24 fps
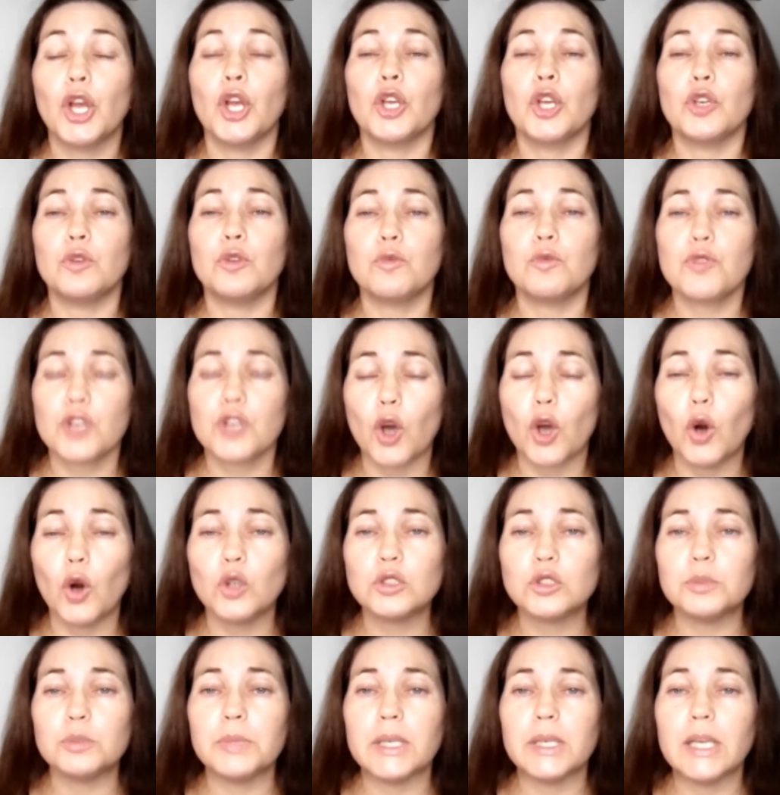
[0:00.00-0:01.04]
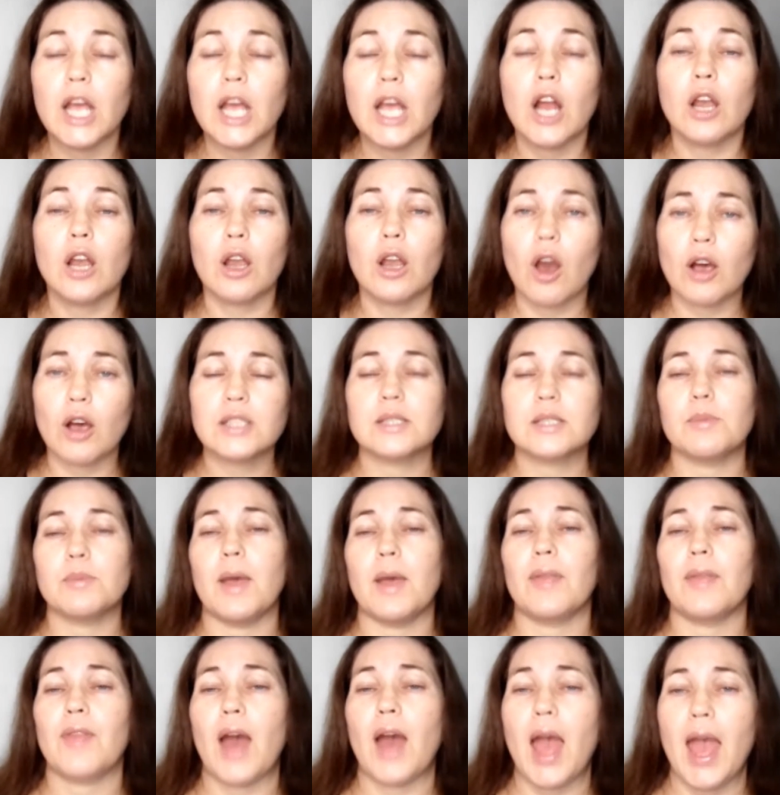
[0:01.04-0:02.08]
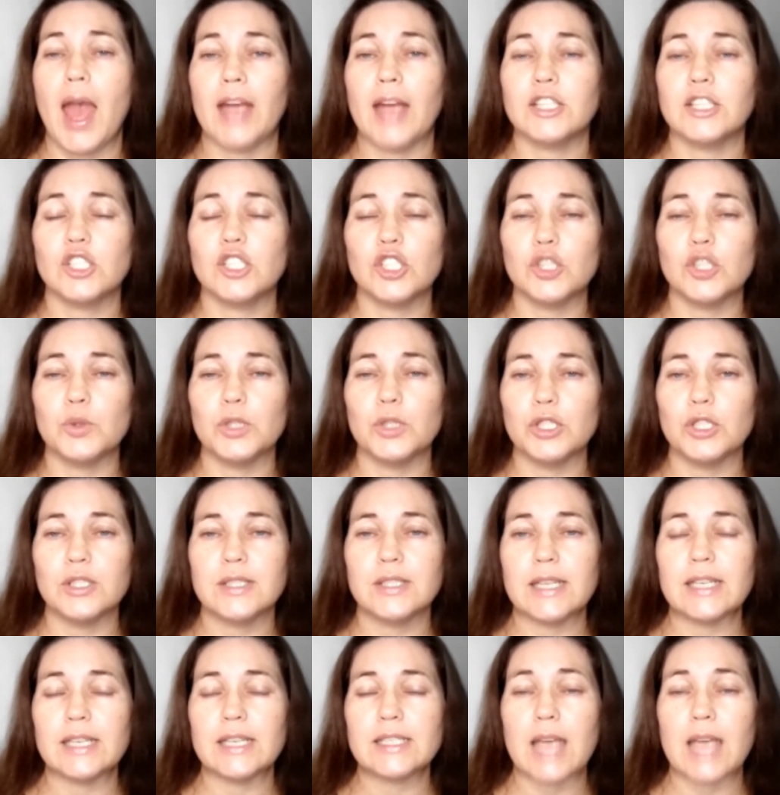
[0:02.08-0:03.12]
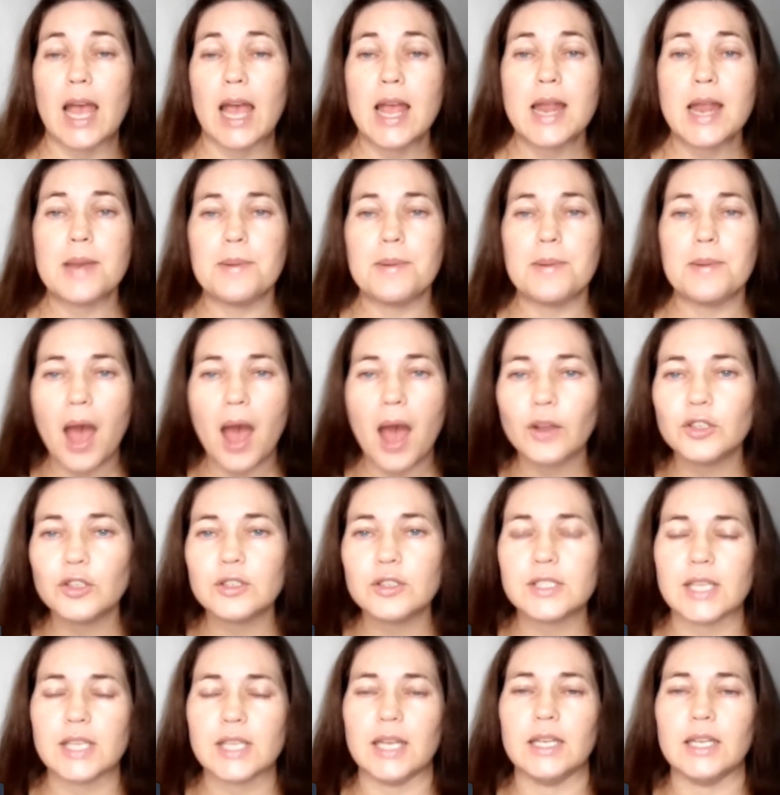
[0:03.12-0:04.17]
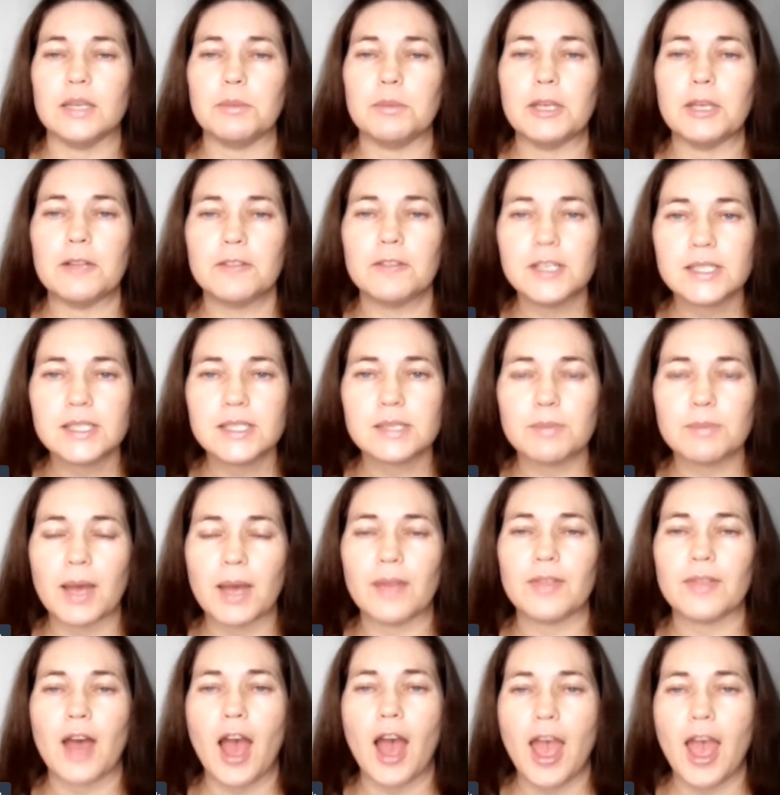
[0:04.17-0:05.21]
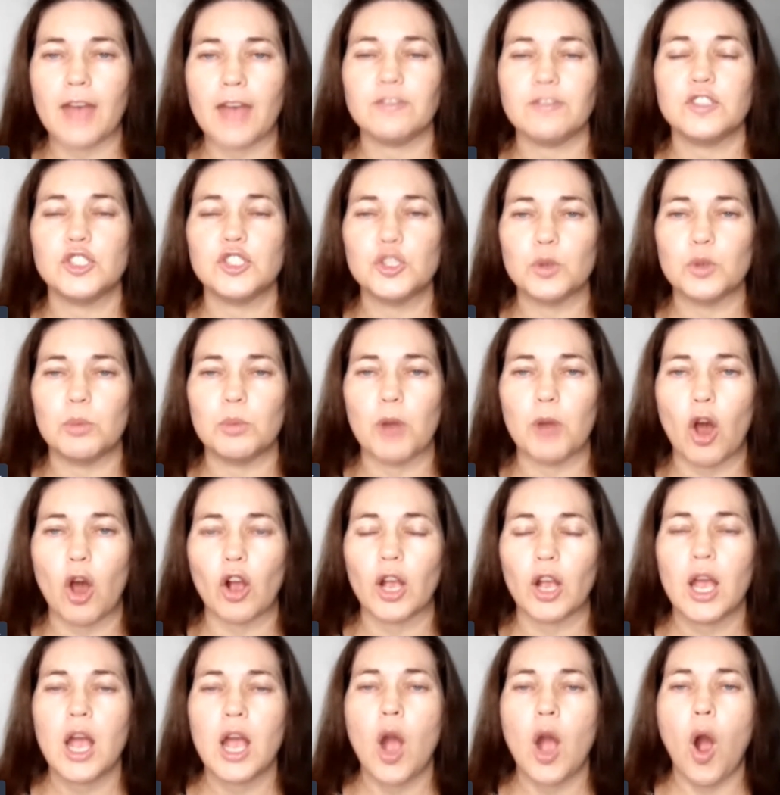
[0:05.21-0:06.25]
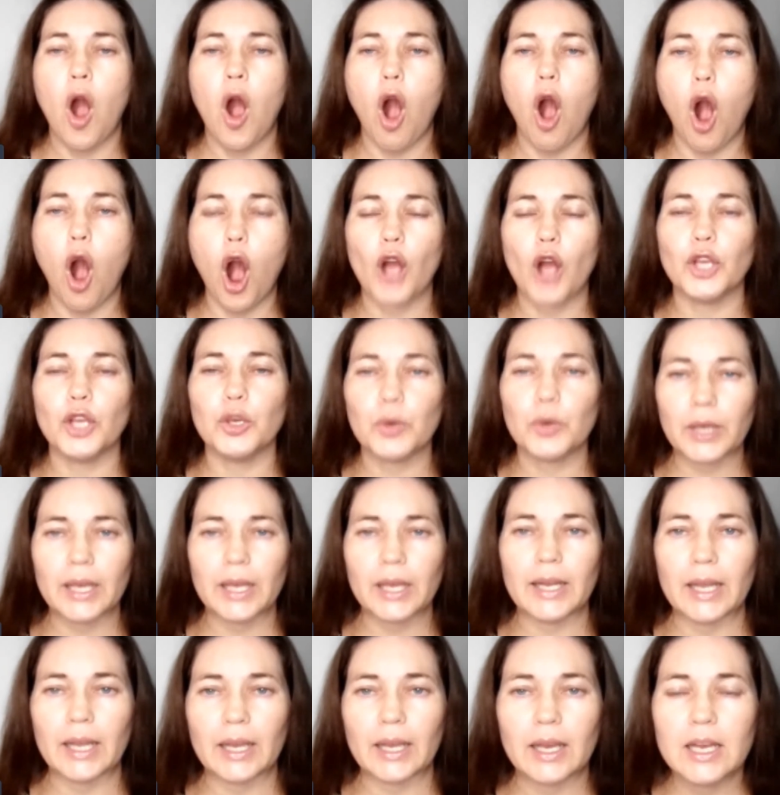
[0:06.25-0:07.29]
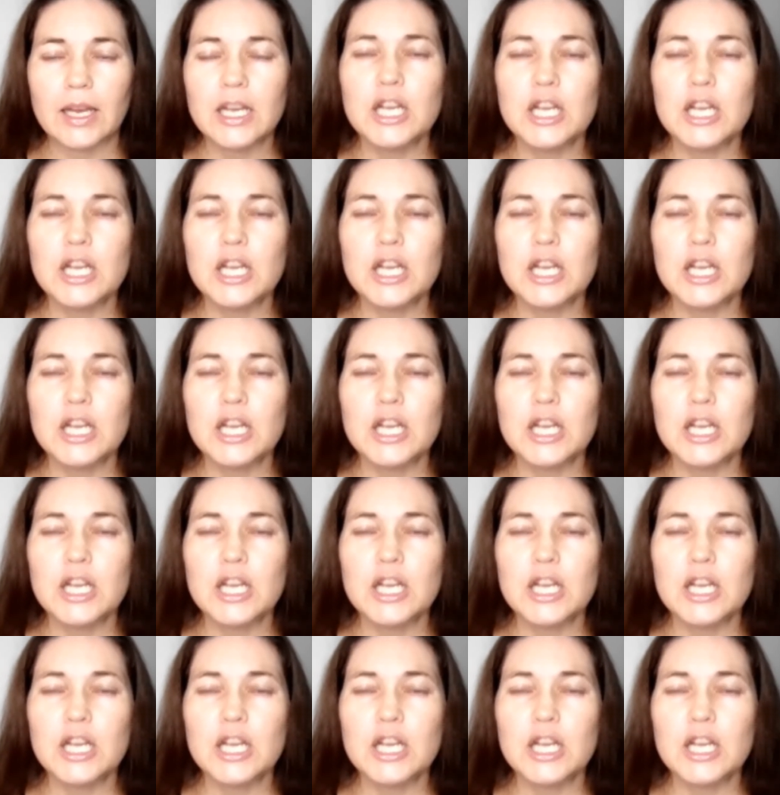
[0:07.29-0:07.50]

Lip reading: You told me last month I had to do a newsletter. Now you're telling me this month I have to do a blog. Are you kidding?